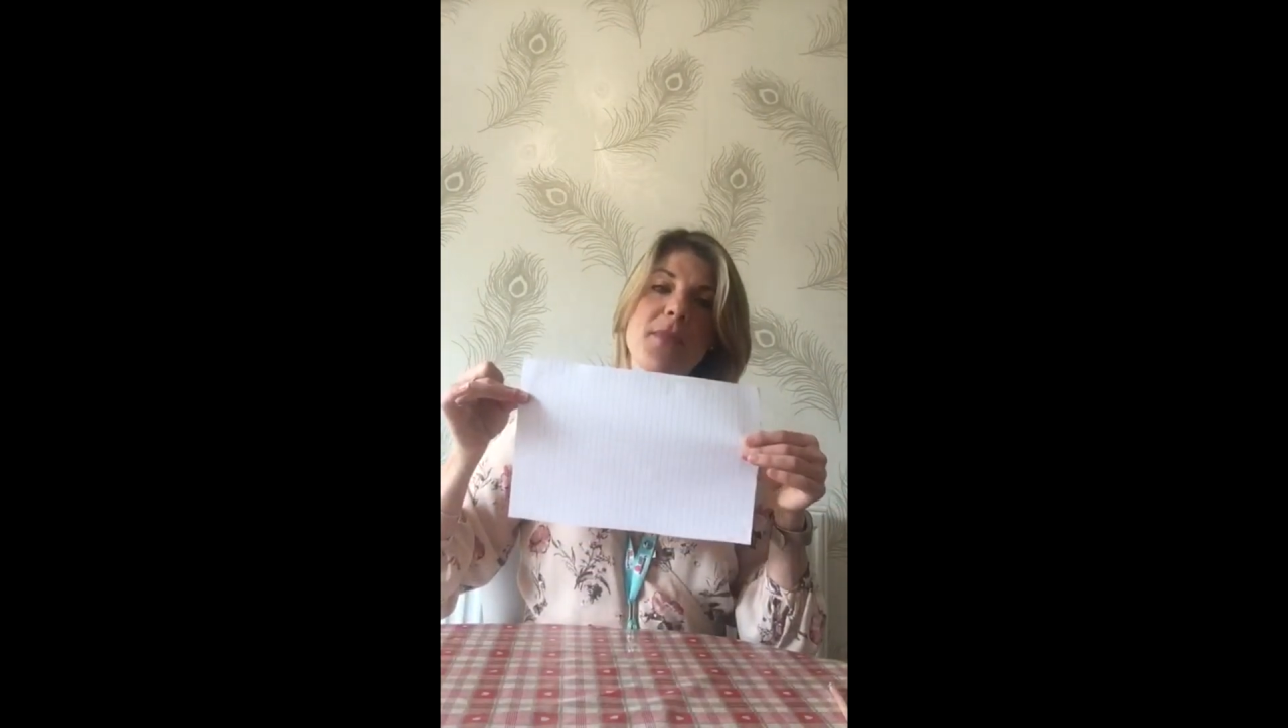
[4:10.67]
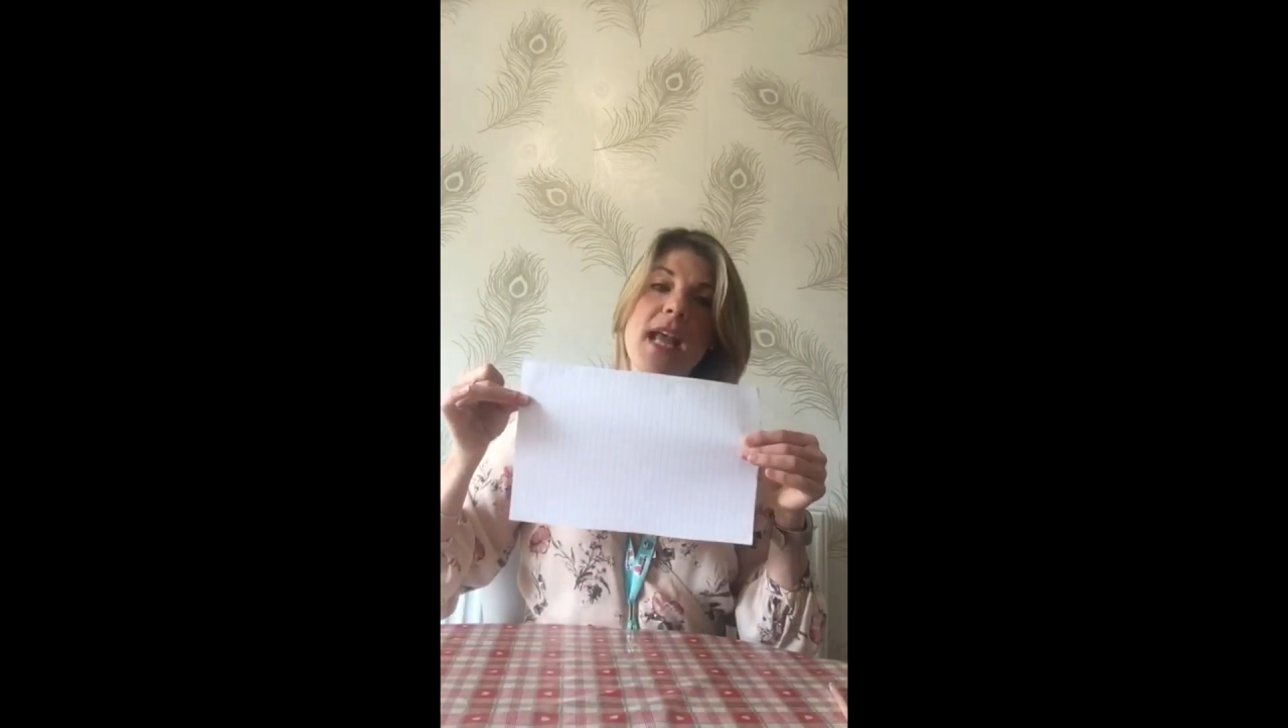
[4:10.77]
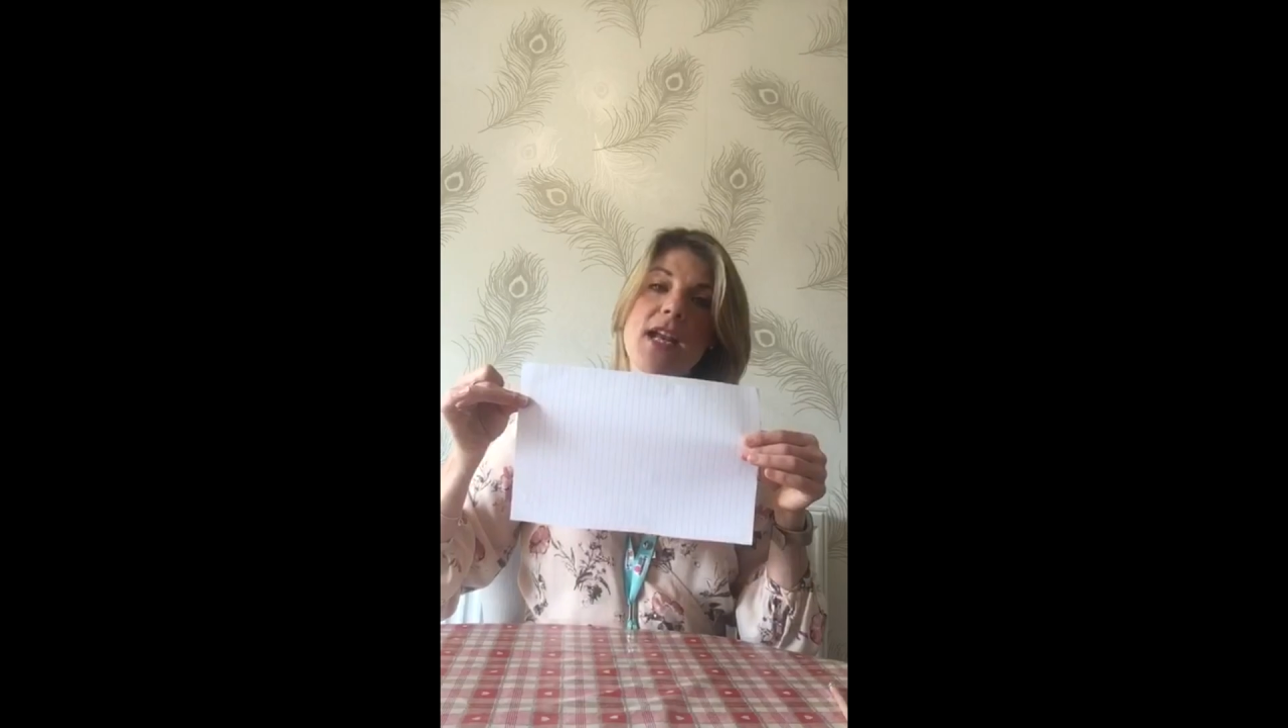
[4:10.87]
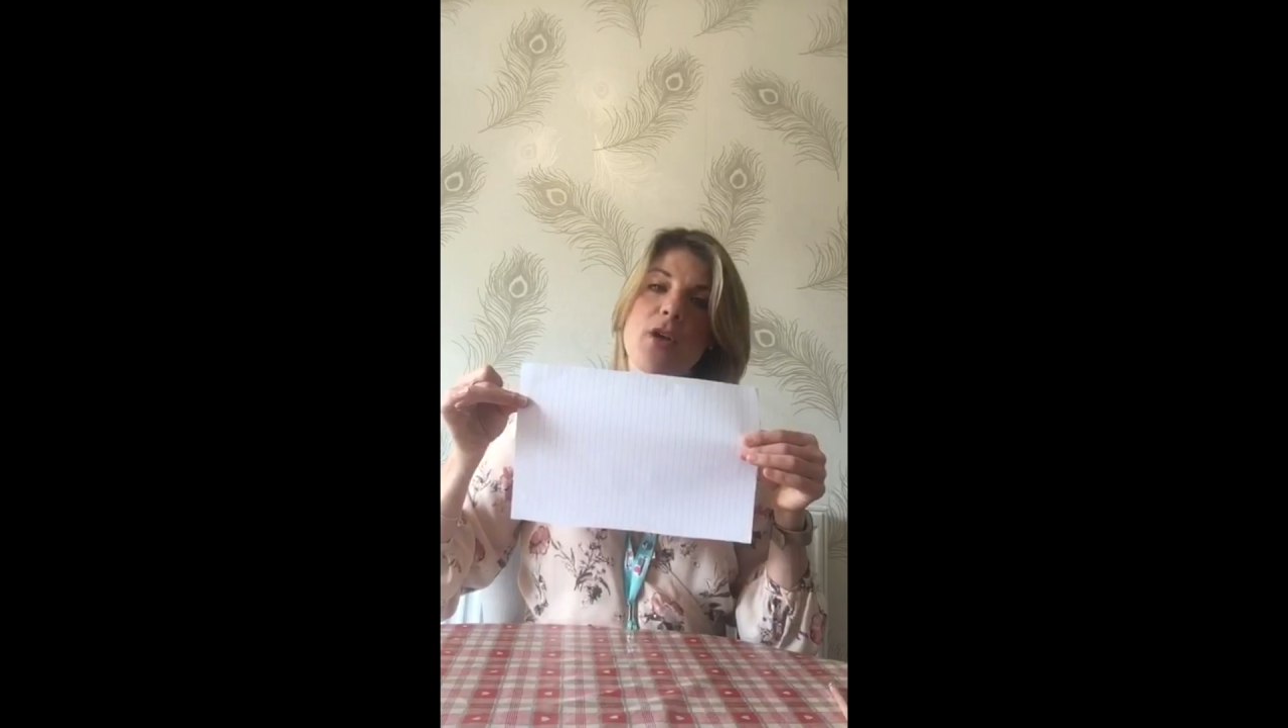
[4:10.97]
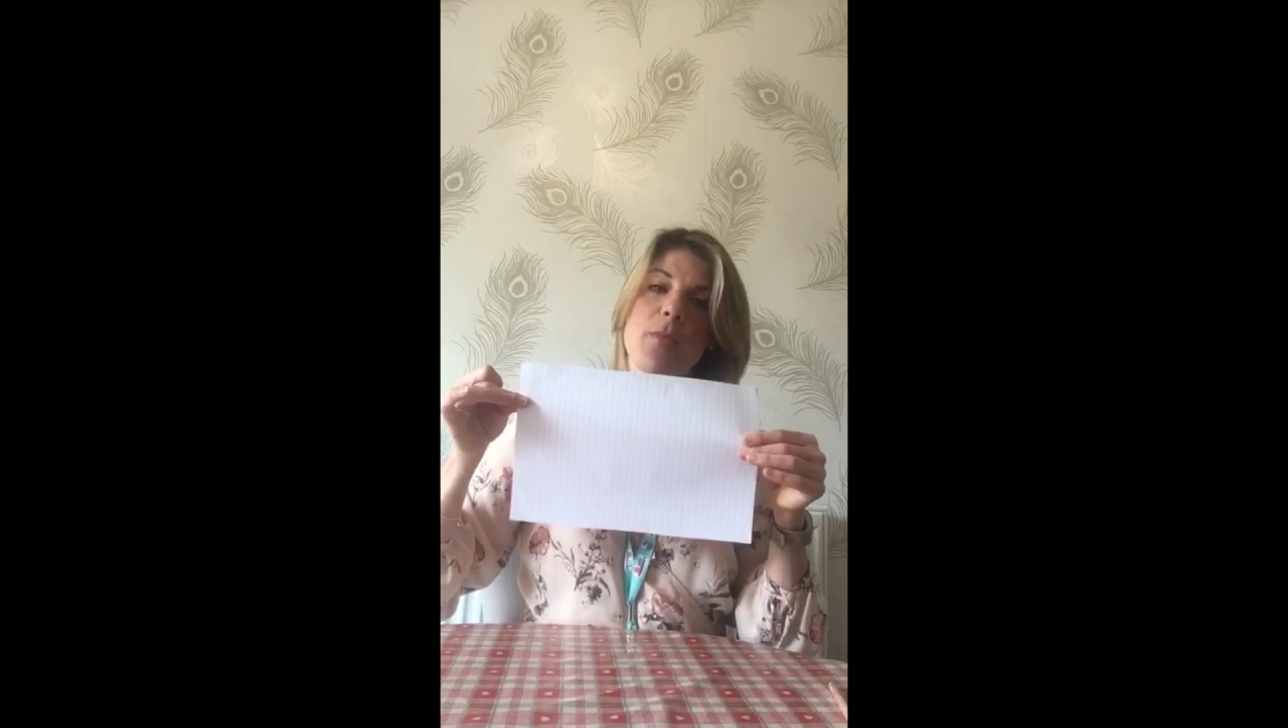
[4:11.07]

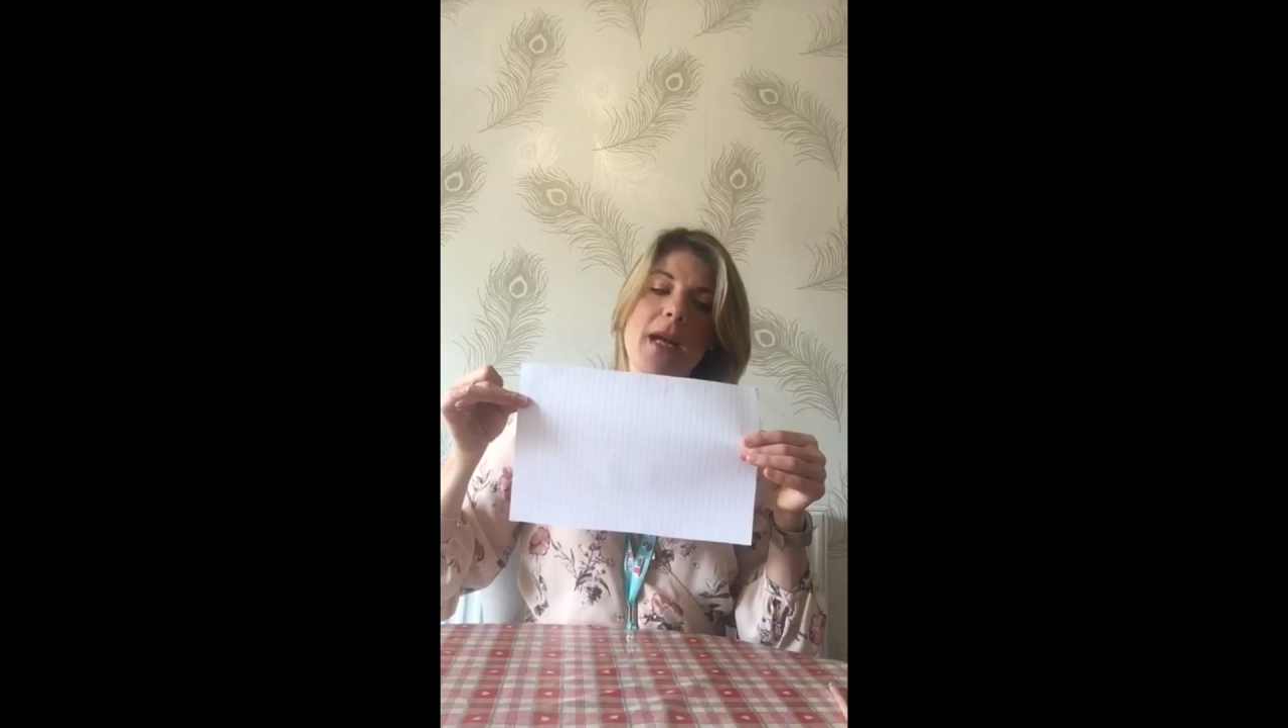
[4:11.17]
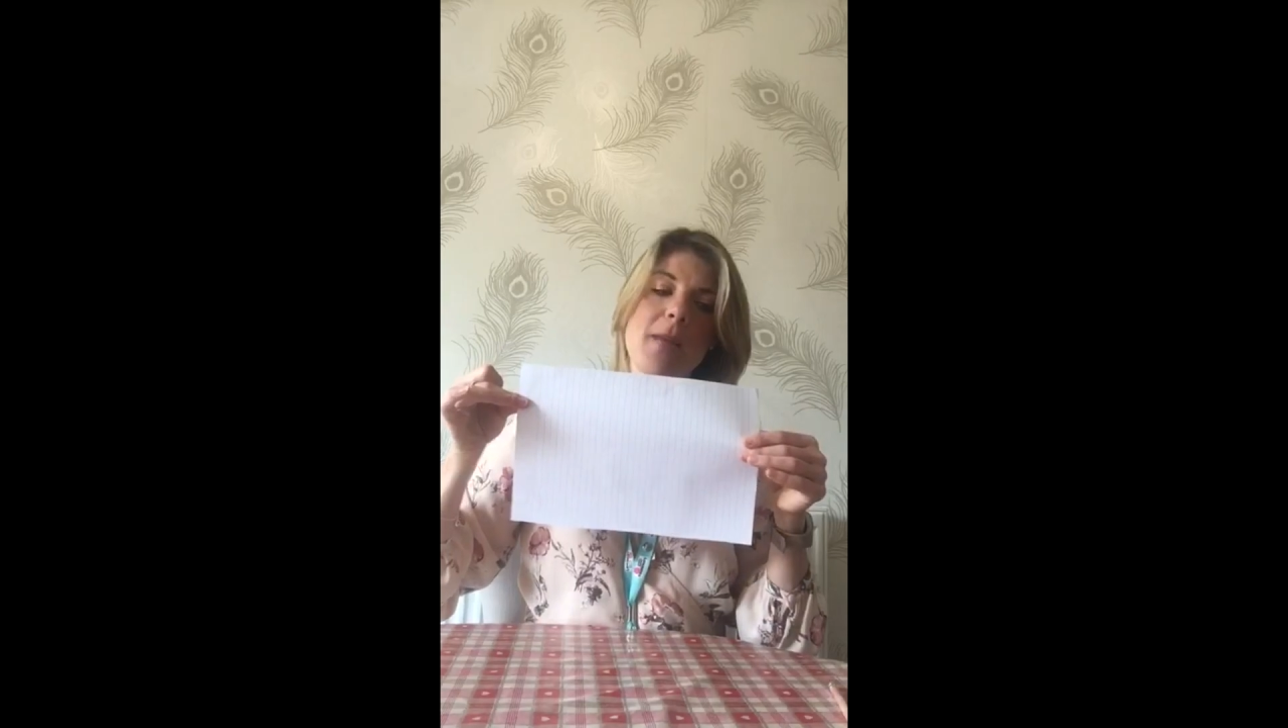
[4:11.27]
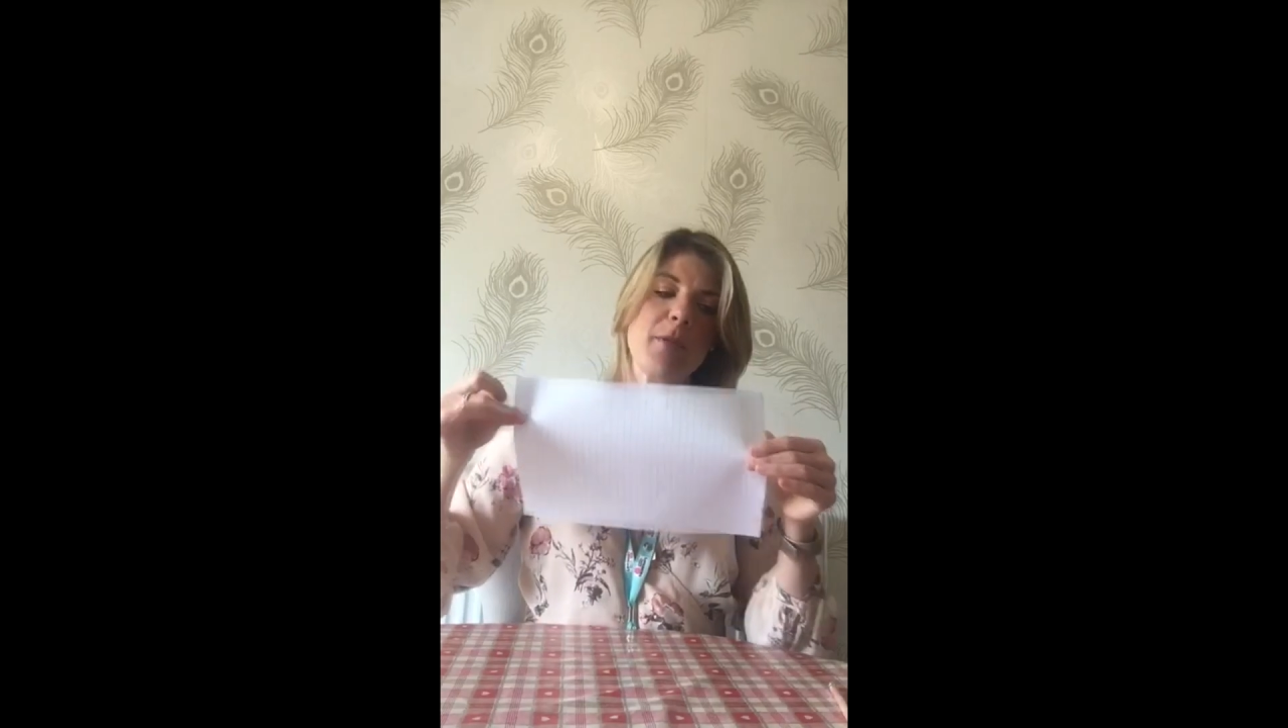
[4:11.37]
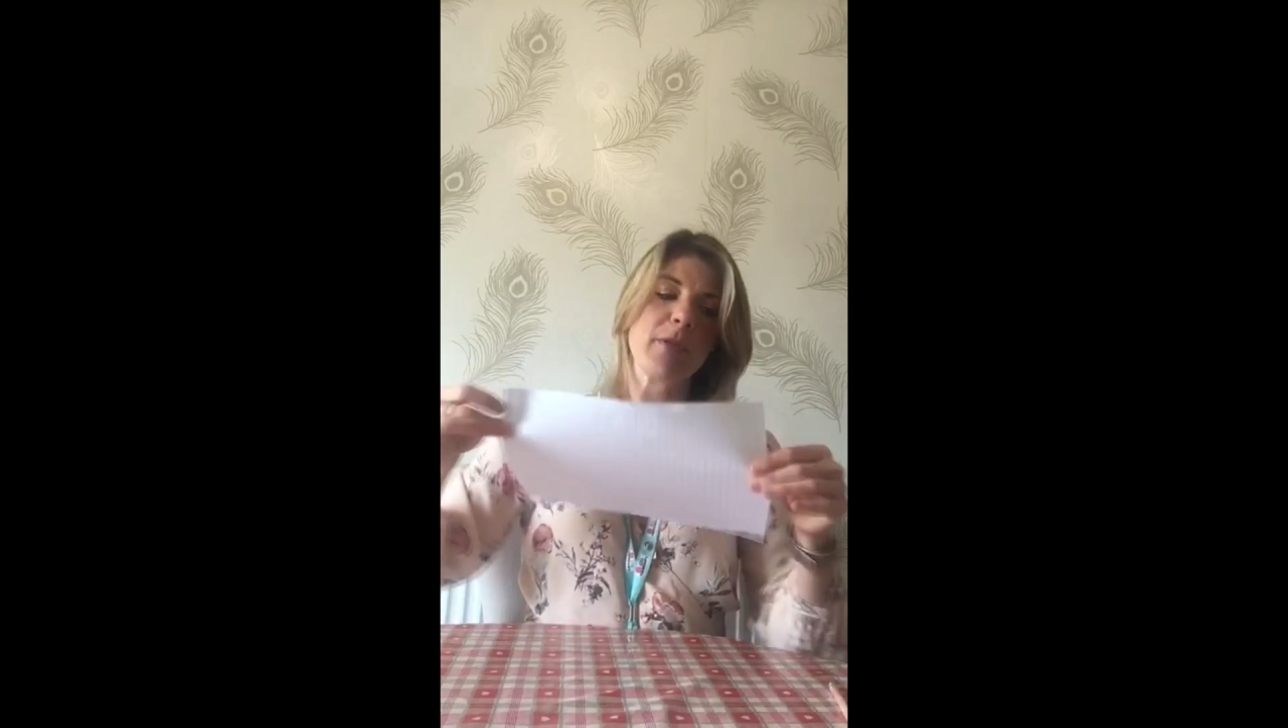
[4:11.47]
any old paper